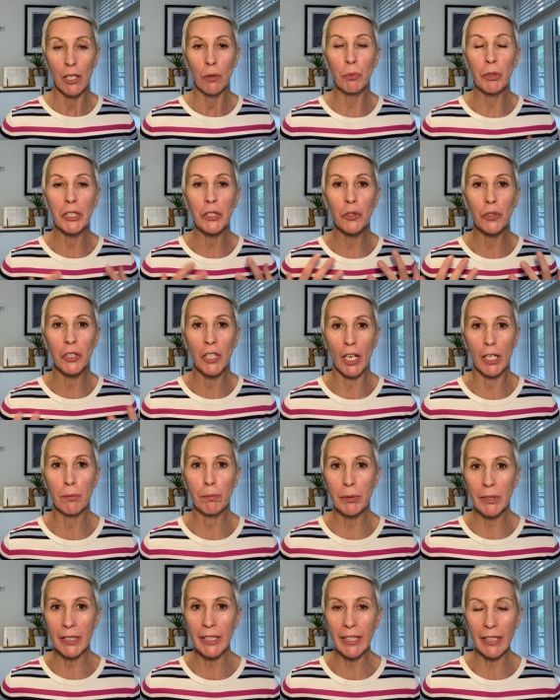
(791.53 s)
We do not
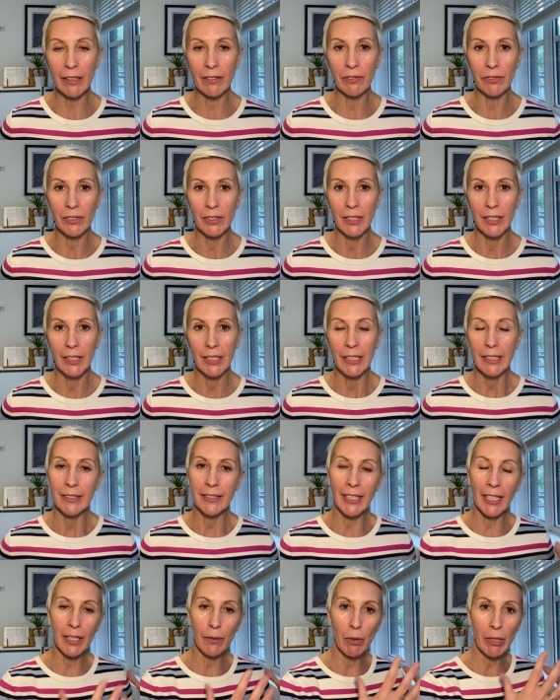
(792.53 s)
believe
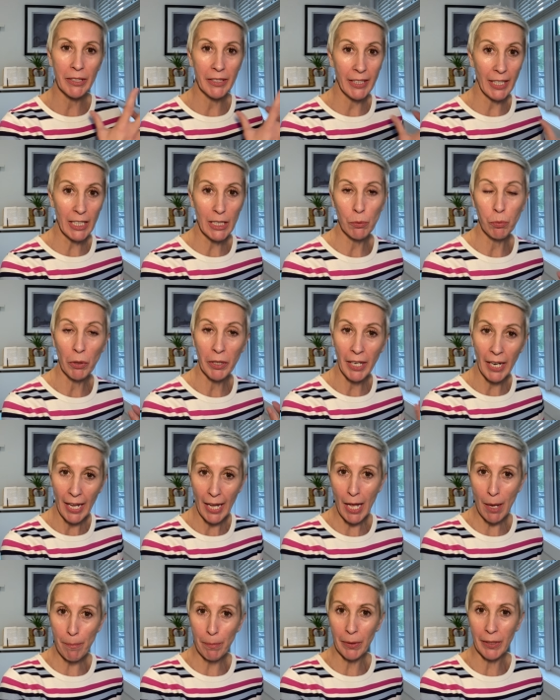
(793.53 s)
that, that what
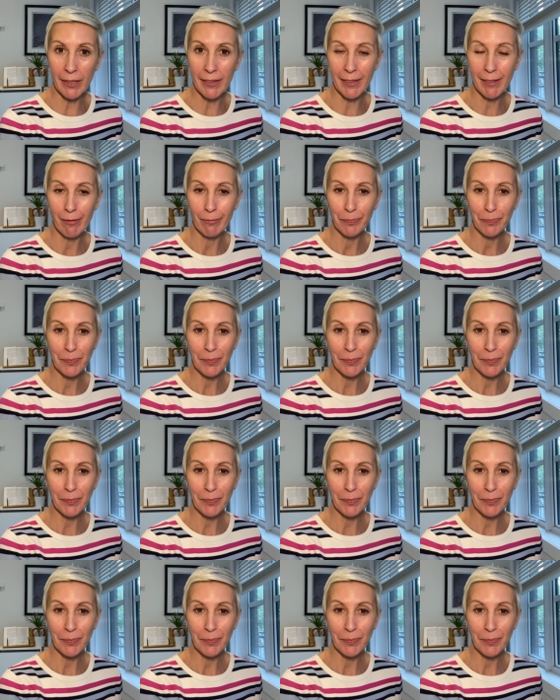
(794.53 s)
happened